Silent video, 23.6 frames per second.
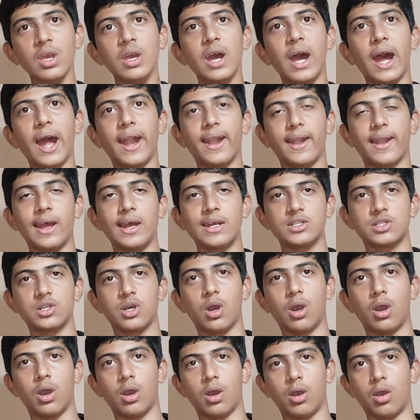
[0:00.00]
and has
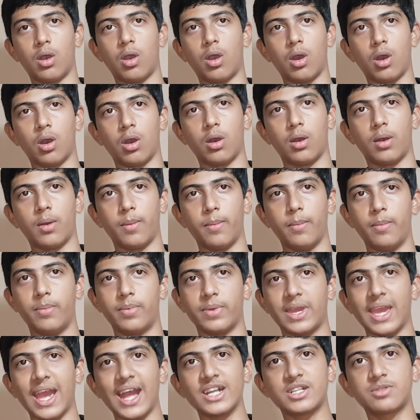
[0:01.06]
a
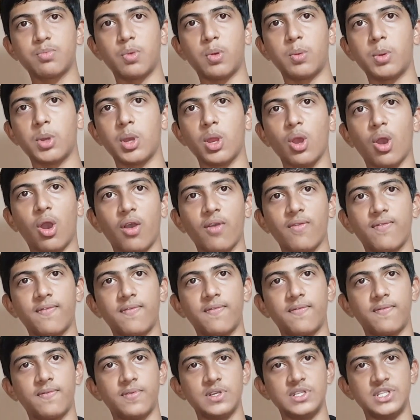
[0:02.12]
cache memory of
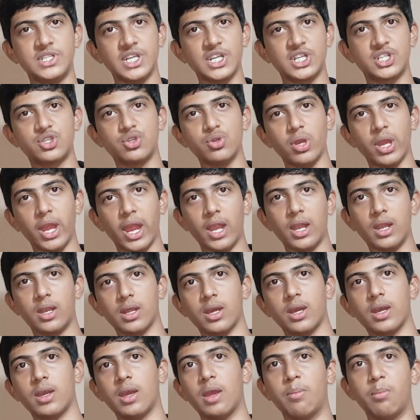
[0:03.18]
6 to 8
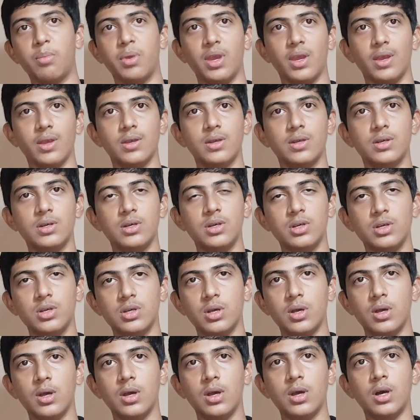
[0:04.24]
MB,
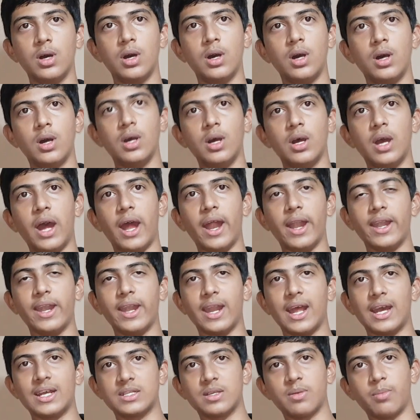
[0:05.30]
and it
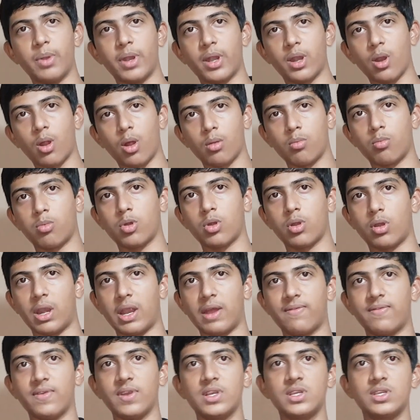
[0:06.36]
has a better onboard
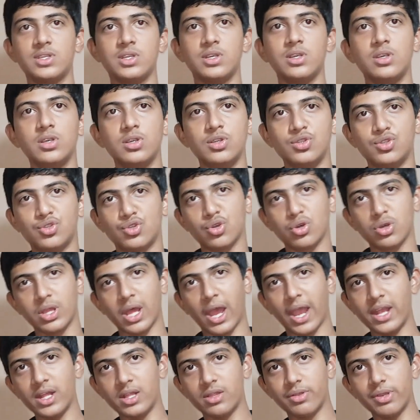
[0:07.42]
graphics. So the
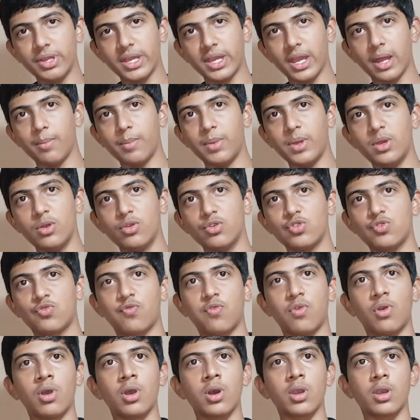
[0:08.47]
i3 can be used
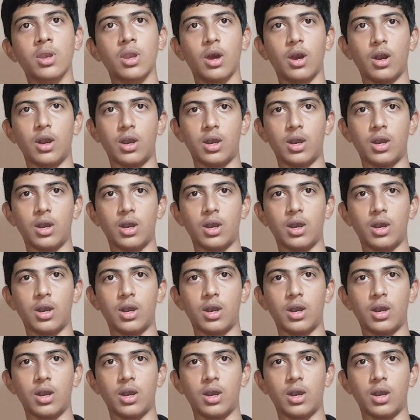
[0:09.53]
for